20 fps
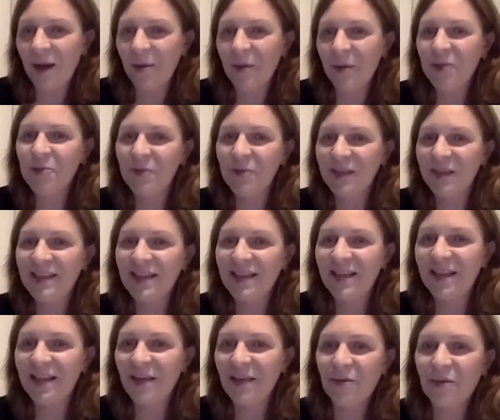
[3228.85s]
which means that
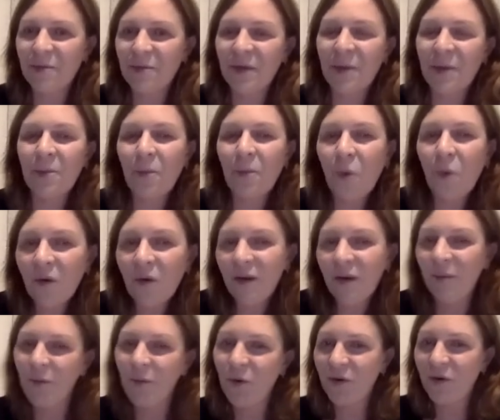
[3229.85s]
they would be more
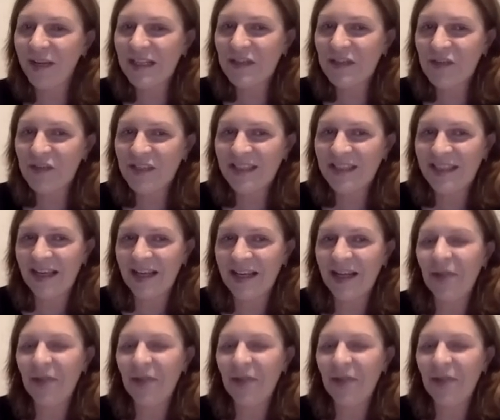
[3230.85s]
and more interested